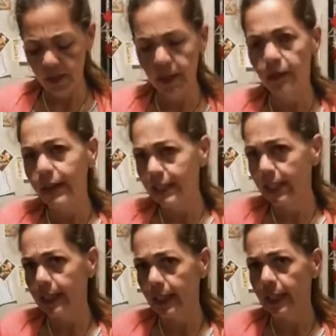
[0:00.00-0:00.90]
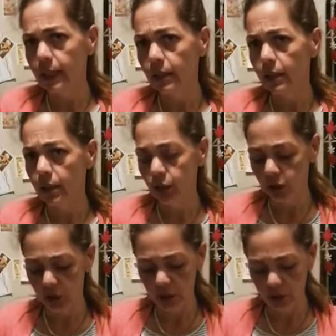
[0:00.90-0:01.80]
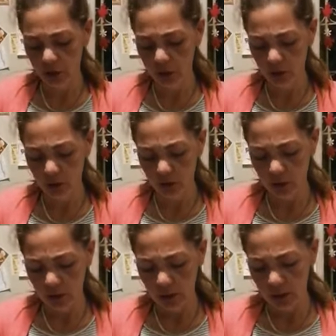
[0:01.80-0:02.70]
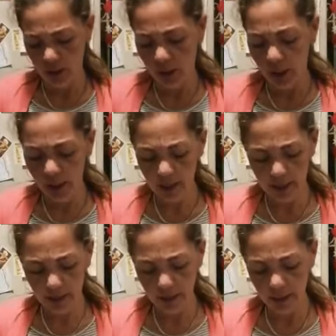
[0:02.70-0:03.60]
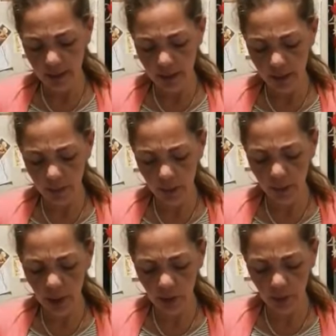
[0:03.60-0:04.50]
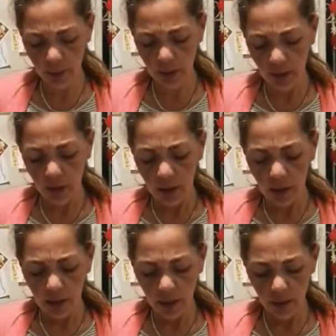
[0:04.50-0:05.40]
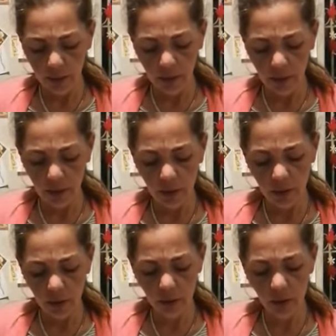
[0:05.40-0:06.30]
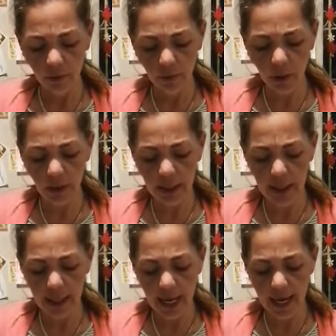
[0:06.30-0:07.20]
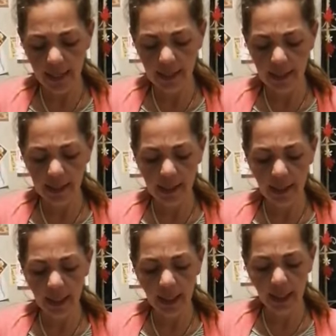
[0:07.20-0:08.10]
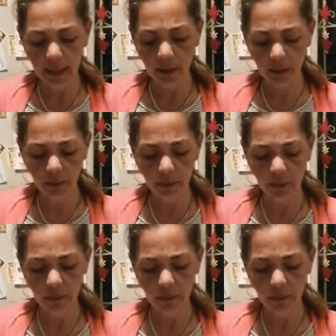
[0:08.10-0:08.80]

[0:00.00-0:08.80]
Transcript: Theoretically, it should light our bulb. So you've got these ends sticking out